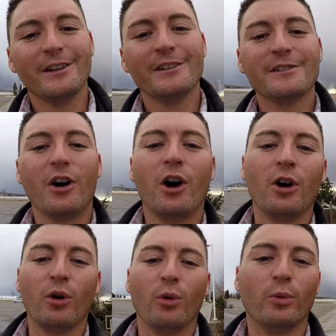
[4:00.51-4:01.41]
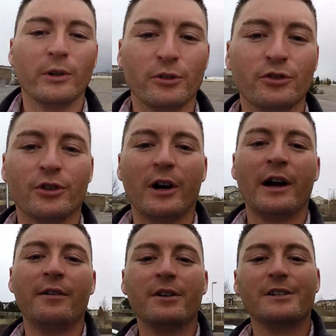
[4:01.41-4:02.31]
its all-wheel
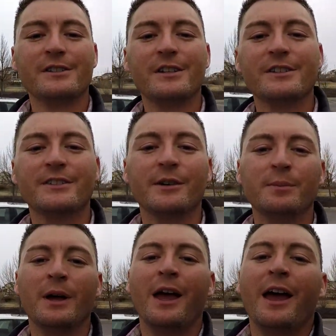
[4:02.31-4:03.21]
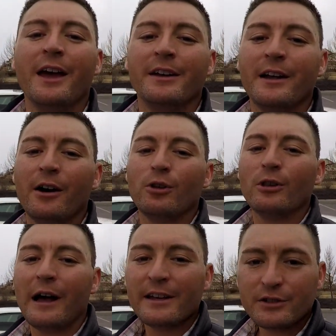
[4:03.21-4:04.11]
drive system. Now,
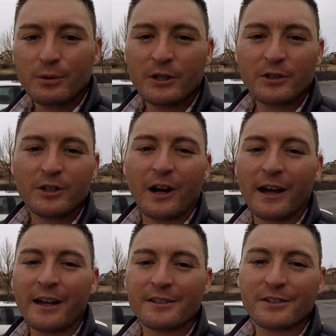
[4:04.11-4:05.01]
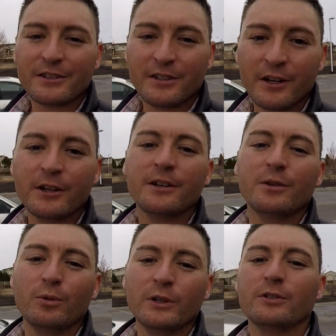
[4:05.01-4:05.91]
last winter I had studded
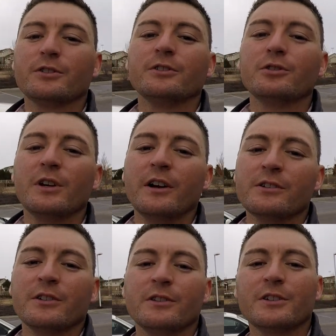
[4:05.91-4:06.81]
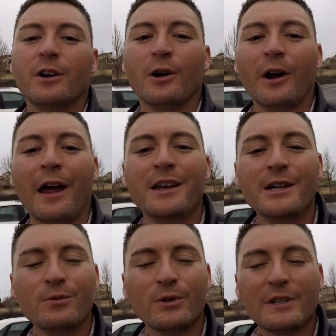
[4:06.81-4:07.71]
winter snow tires on this car, and
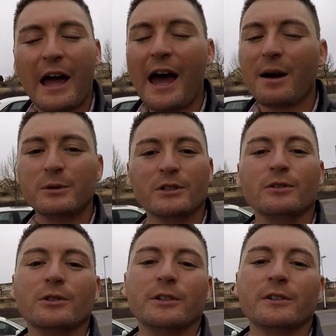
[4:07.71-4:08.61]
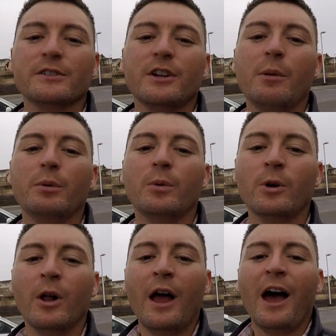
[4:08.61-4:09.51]
it was absolutely
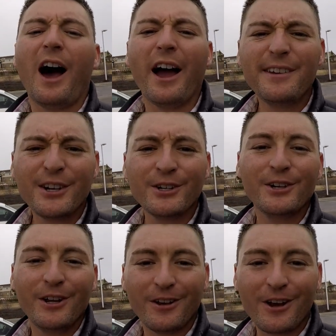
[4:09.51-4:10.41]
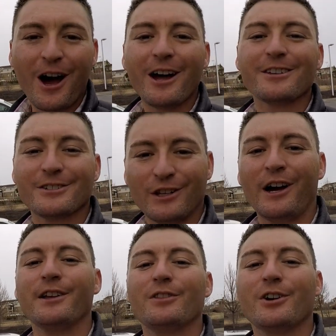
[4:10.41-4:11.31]
unstoppable. I could not
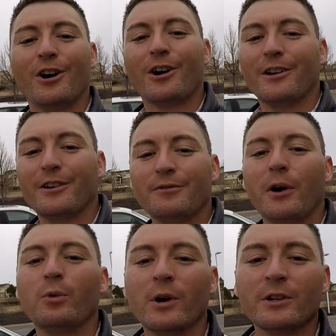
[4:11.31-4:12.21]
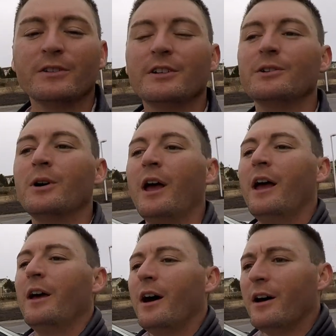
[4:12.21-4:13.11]
slide the car if I wanted to.
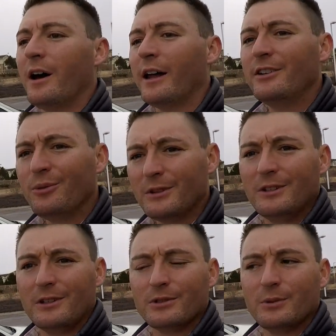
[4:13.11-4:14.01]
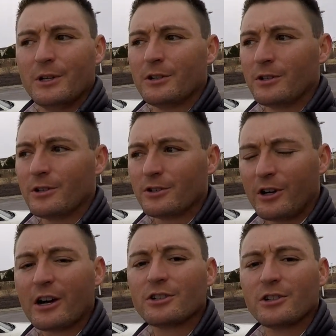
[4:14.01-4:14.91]
I don't think there's a way to turn its
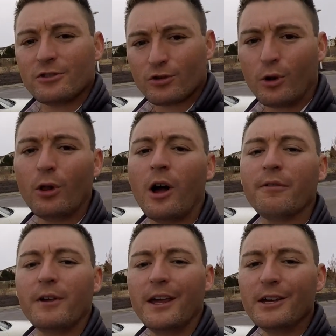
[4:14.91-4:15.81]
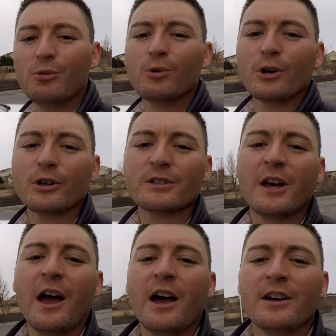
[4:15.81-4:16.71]
traction control off. It works
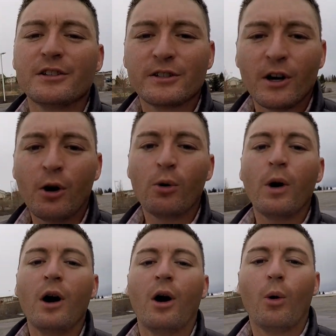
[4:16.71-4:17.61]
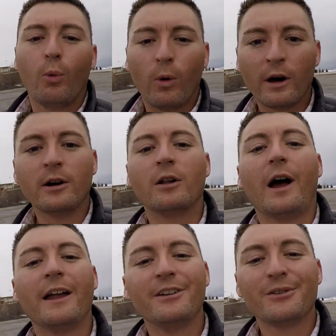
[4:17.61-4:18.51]
so well.
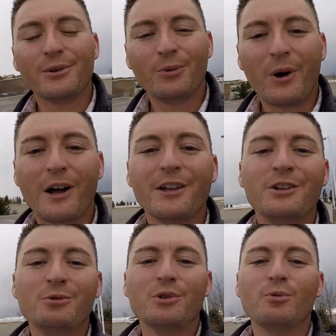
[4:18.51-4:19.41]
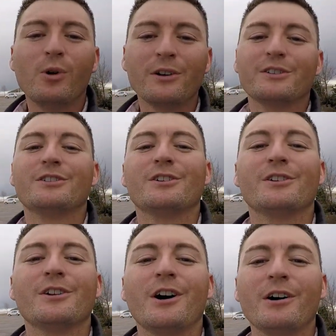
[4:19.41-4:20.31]
I don't know why you would want to turn
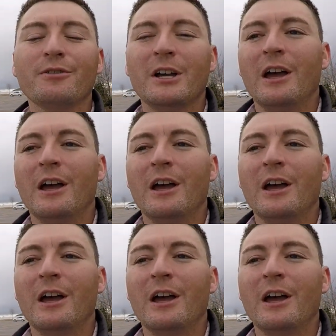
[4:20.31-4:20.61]
it off.